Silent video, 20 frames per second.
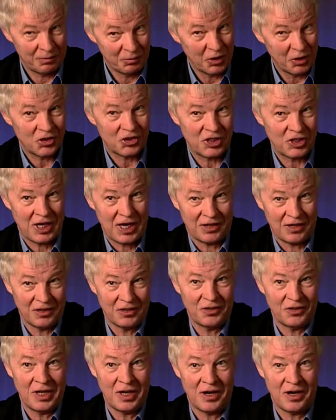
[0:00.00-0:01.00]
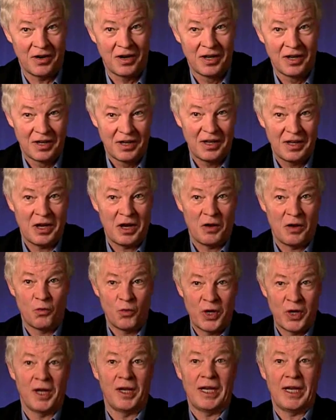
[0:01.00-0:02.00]
I'm not saying that they're
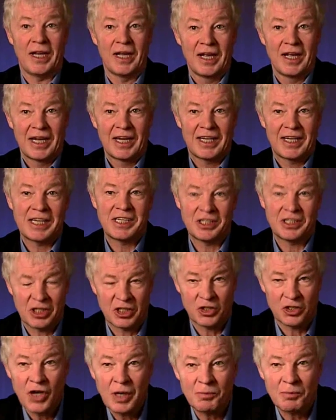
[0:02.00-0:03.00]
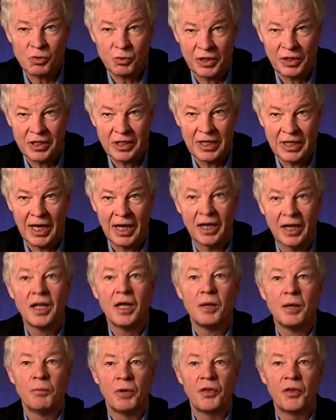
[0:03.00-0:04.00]
really getting to grips with it yet,
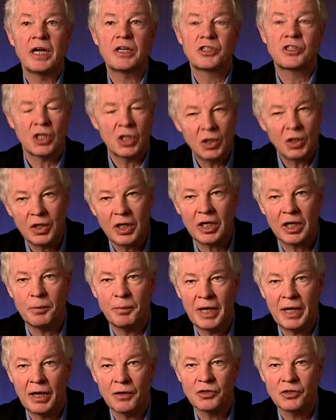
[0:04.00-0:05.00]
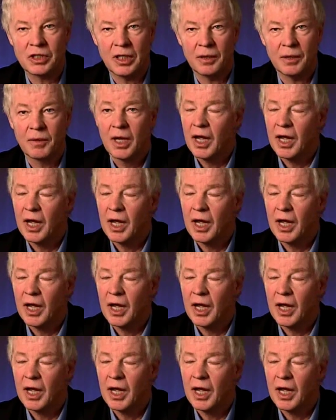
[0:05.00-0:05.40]
but they're talking about it.